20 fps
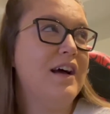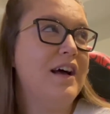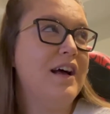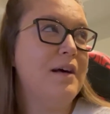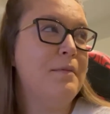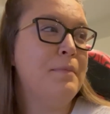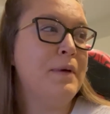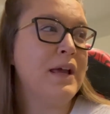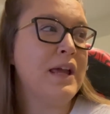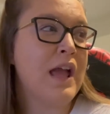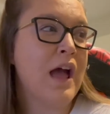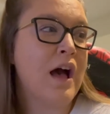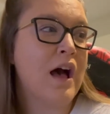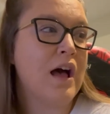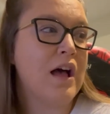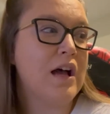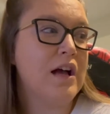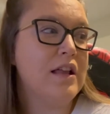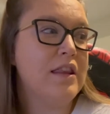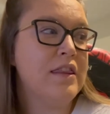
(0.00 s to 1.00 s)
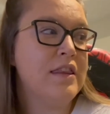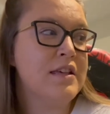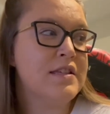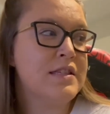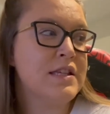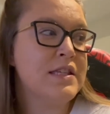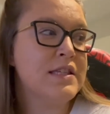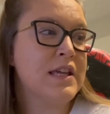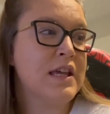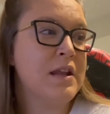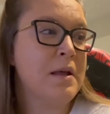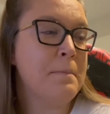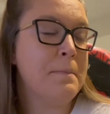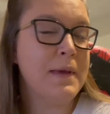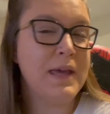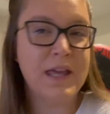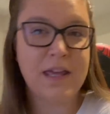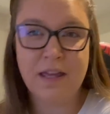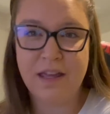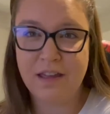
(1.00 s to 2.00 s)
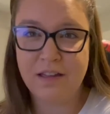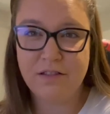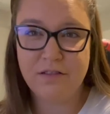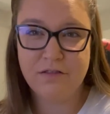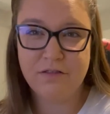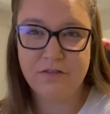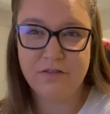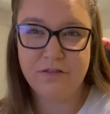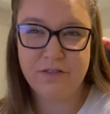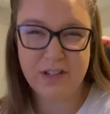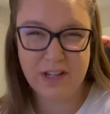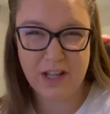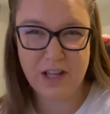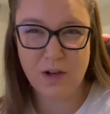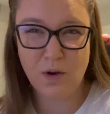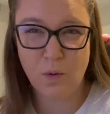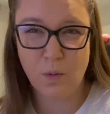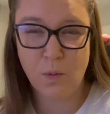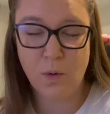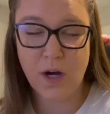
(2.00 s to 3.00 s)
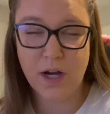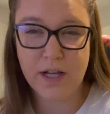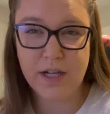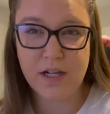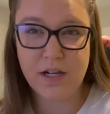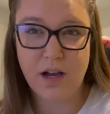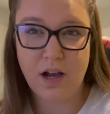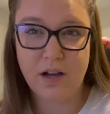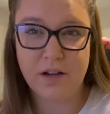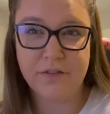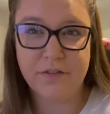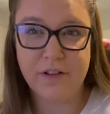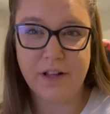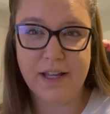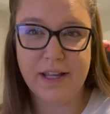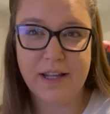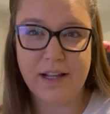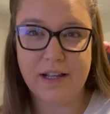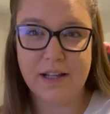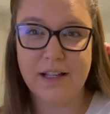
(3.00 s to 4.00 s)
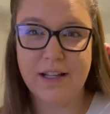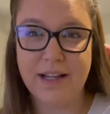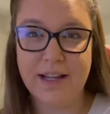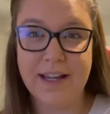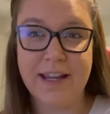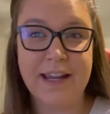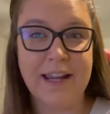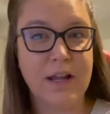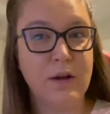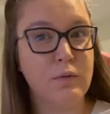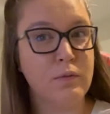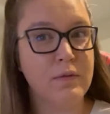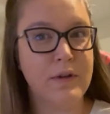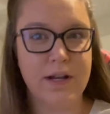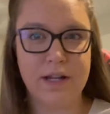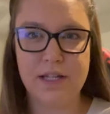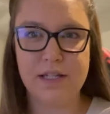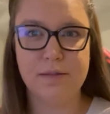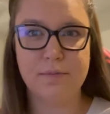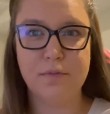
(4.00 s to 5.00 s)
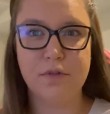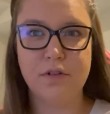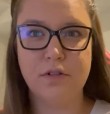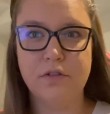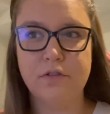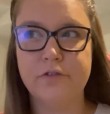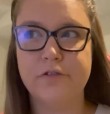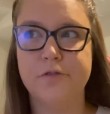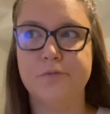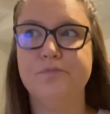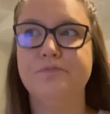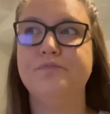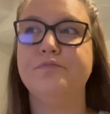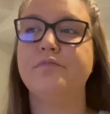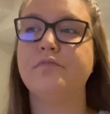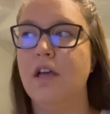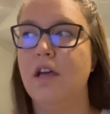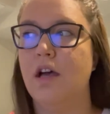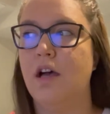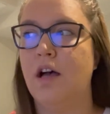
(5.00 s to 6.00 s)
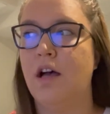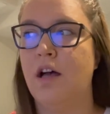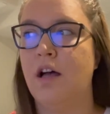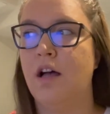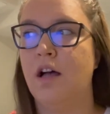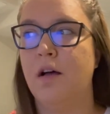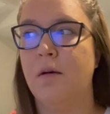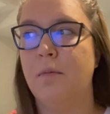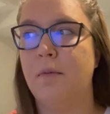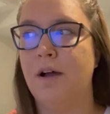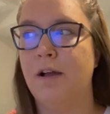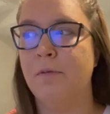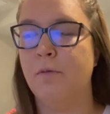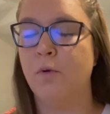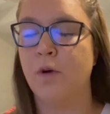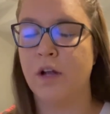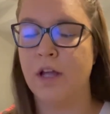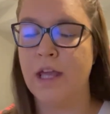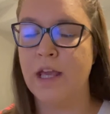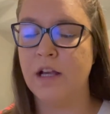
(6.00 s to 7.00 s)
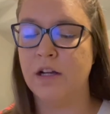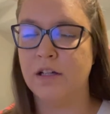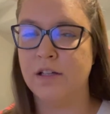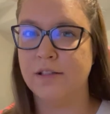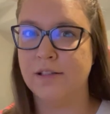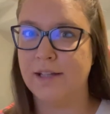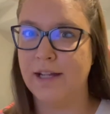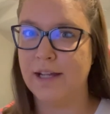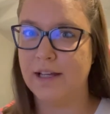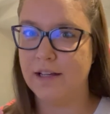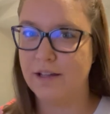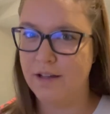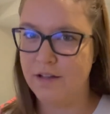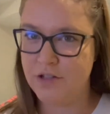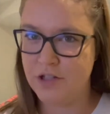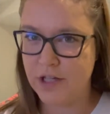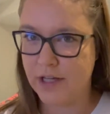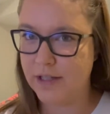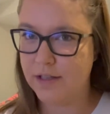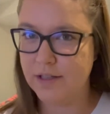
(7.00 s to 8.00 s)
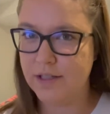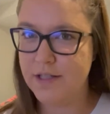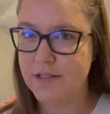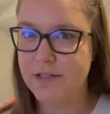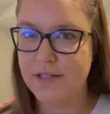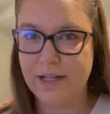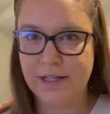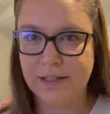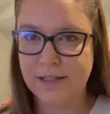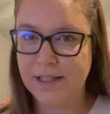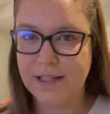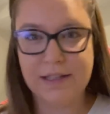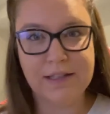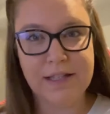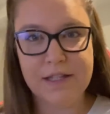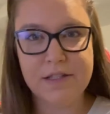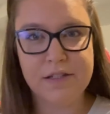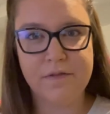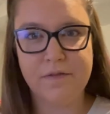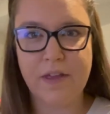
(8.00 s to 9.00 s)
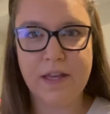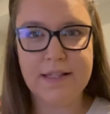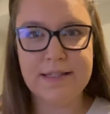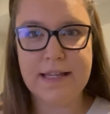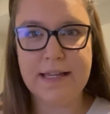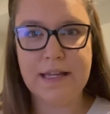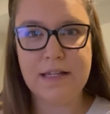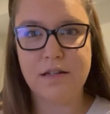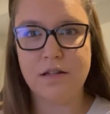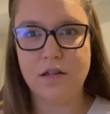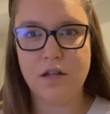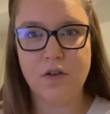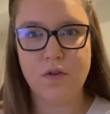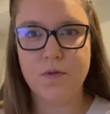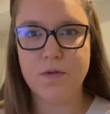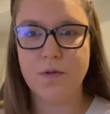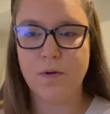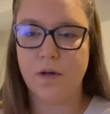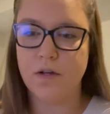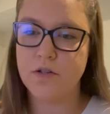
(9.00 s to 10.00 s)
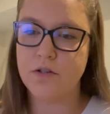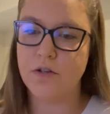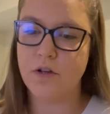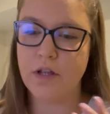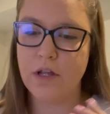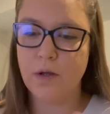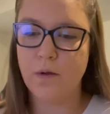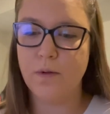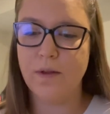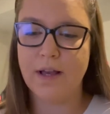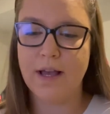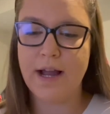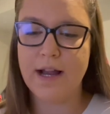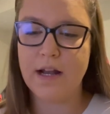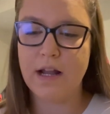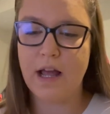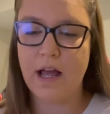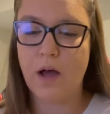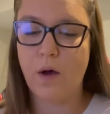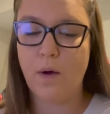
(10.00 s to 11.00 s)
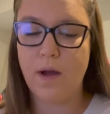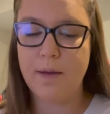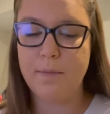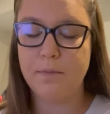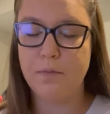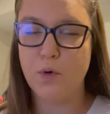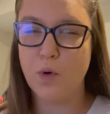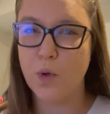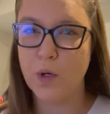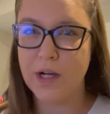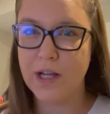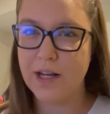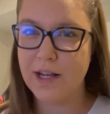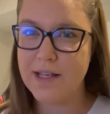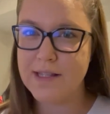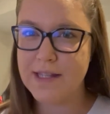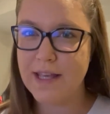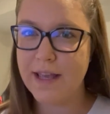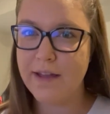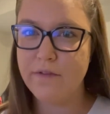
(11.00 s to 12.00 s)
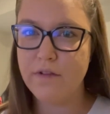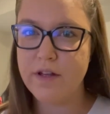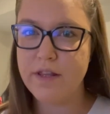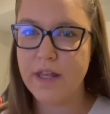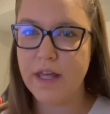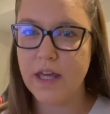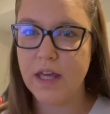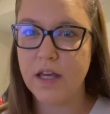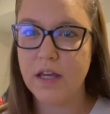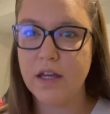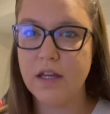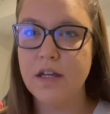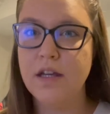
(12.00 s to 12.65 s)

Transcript: But yeah, this is gonna be video 1 of like getting ready to move. I'm working on like a checklist and like list of things I need to do, so I'll show you like kind of how I'm organizing everything.